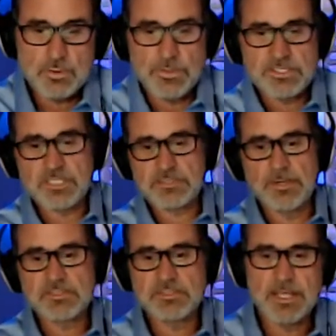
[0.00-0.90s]

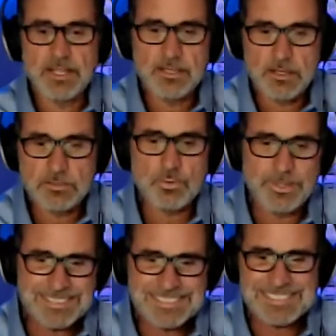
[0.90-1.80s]

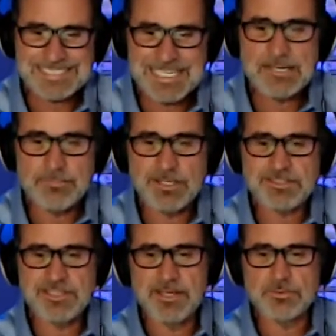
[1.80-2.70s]
2016
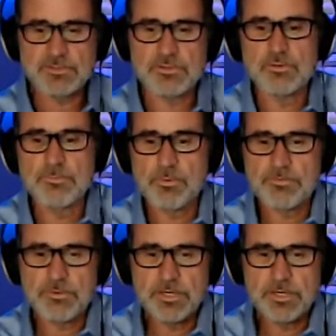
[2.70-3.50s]
Mustang was a 2.3 and